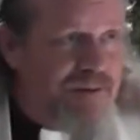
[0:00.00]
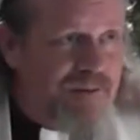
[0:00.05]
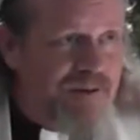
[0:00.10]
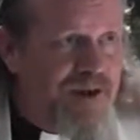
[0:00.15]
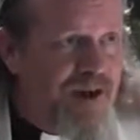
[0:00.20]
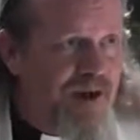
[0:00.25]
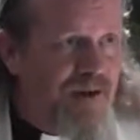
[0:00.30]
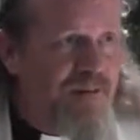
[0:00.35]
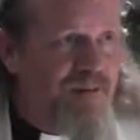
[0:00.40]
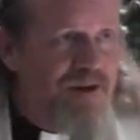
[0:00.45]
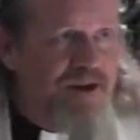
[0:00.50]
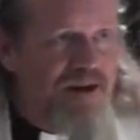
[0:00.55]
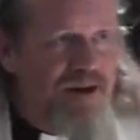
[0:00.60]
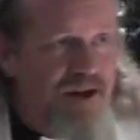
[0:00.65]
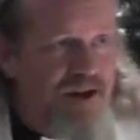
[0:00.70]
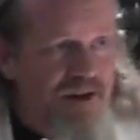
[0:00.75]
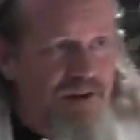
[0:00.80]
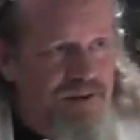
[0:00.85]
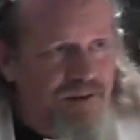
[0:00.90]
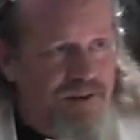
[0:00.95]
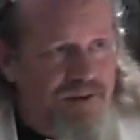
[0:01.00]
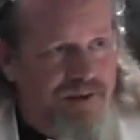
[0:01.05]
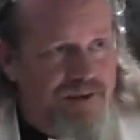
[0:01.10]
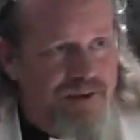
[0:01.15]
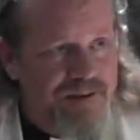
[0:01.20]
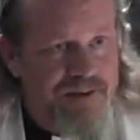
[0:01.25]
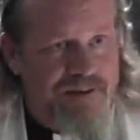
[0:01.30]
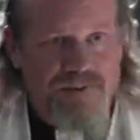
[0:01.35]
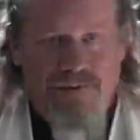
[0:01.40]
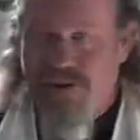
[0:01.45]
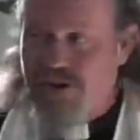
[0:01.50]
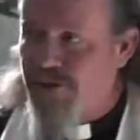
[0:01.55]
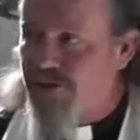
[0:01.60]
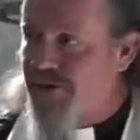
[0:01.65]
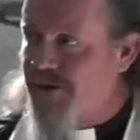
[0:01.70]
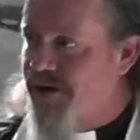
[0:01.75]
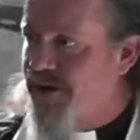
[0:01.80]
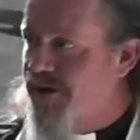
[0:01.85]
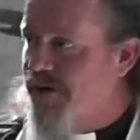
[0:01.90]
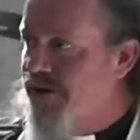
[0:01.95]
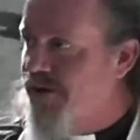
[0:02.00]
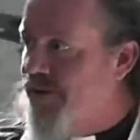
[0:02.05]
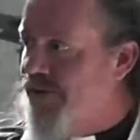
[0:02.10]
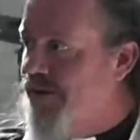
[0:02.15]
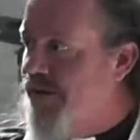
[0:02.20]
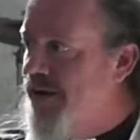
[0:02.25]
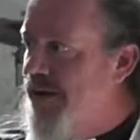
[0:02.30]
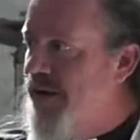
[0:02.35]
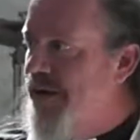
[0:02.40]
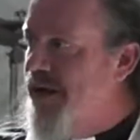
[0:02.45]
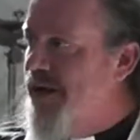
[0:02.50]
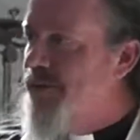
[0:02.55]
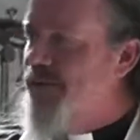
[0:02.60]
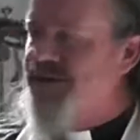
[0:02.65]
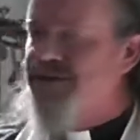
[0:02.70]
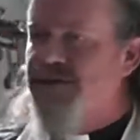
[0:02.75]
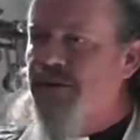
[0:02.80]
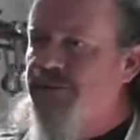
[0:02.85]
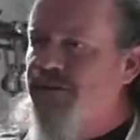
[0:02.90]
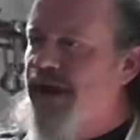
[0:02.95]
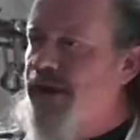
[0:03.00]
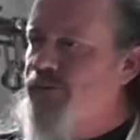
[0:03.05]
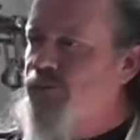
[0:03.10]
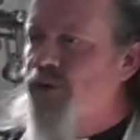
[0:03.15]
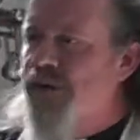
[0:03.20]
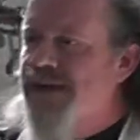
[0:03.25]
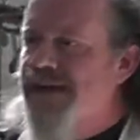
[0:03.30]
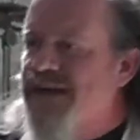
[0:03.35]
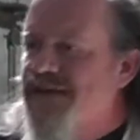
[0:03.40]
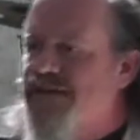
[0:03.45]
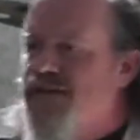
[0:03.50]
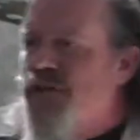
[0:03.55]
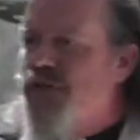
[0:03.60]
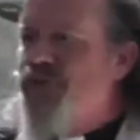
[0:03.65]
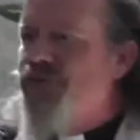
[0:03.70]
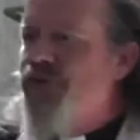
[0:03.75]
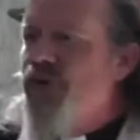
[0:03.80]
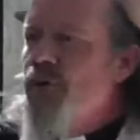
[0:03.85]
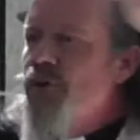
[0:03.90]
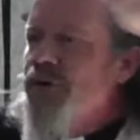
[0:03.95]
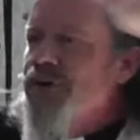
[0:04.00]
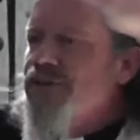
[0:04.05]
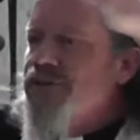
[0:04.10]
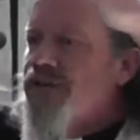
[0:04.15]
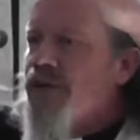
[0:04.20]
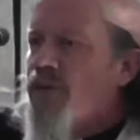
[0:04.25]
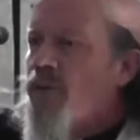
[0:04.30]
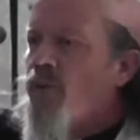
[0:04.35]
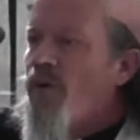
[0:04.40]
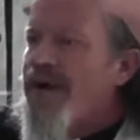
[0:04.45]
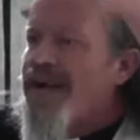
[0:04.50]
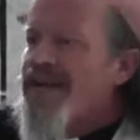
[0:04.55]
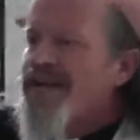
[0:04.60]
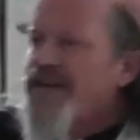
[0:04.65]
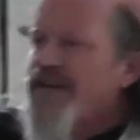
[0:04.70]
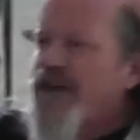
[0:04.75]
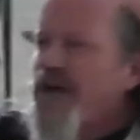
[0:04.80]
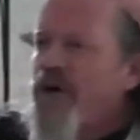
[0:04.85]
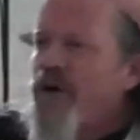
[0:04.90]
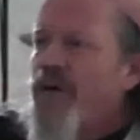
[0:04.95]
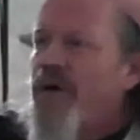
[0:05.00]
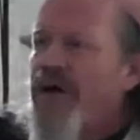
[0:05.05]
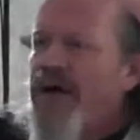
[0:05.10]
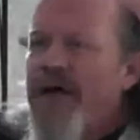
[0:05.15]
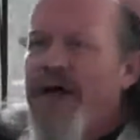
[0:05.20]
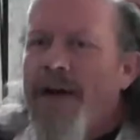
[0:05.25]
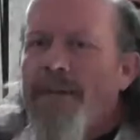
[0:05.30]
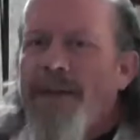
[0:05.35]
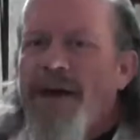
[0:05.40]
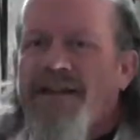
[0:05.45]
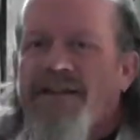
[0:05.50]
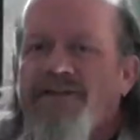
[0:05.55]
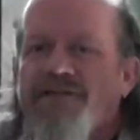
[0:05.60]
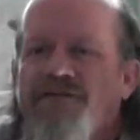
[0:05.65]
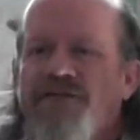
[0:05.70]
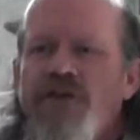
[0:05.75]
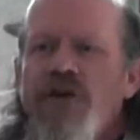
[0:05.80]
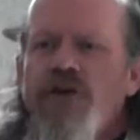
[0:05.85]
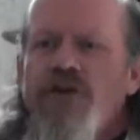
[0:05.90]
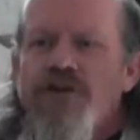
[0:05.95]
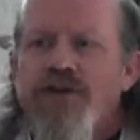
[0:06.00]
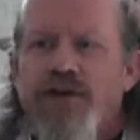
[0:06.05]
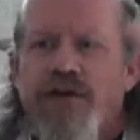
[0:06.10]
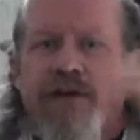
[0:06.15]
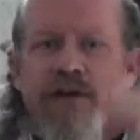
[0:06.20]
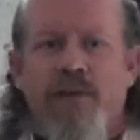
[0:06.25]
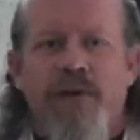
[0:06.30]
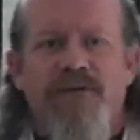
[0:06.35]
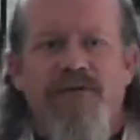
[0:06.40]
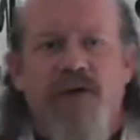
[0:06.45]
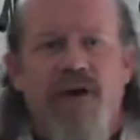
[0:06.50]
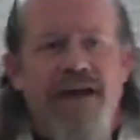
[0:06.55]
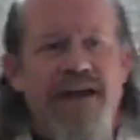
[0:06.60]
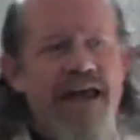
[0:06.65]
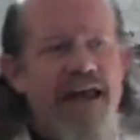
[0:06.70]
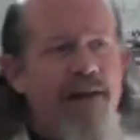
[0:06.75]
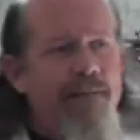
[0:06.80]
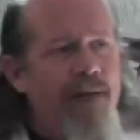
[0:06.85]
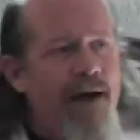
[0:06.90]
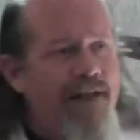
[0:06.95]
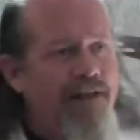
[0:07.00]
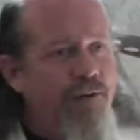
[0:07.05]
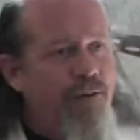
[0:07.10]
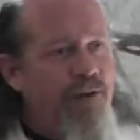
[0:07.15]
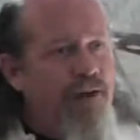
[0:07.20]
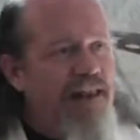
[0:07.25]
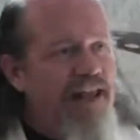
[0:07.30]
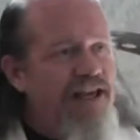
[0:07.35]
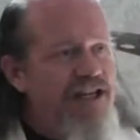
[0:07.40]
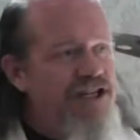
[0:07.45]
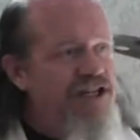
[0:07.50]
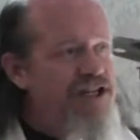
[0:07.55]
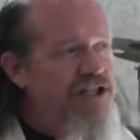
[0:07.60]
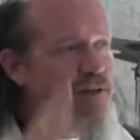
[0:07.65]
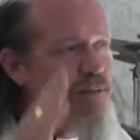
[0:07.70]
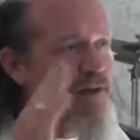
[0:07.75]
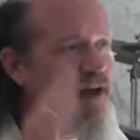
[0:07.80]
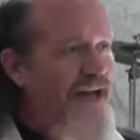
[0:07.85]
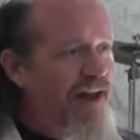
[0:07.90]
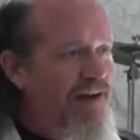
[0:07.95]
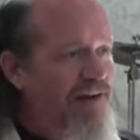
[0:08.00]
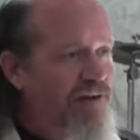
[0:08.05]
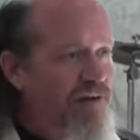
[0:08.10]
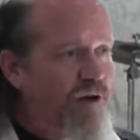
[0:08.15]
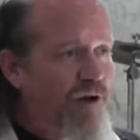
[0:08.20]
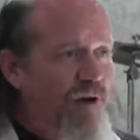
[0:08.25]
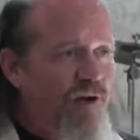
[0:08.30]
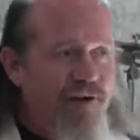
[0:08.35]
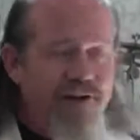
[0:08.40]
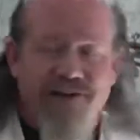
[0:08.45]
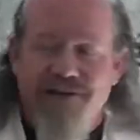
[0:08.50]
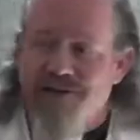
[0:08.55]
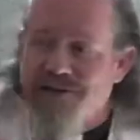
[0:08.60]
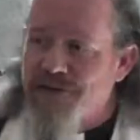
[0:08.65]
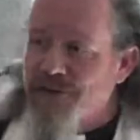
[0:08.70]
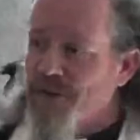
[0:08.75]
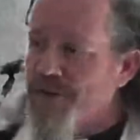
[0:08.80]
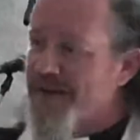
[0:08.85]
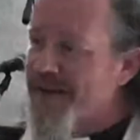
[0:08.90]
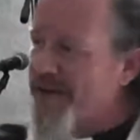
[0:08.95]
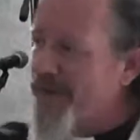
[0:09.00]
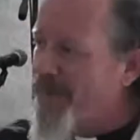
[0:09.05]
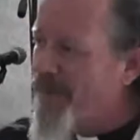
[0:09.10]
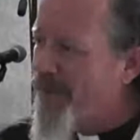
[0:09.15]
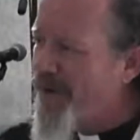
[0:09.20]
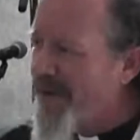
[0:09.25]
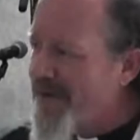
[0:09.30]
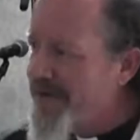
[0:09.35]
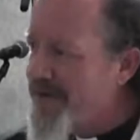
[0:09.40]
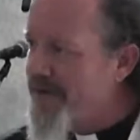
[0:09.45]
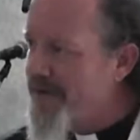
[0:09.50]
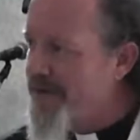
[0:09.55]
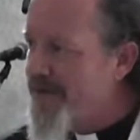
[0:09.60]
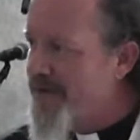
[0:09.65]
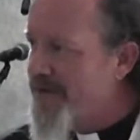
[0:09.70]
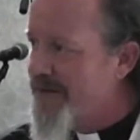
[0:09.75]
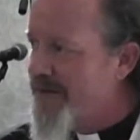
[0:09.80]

We all want to know. We all want to know. But sometimes we can get so focused on wanting to know about the future that we forget about the relationship God has called us to in the present.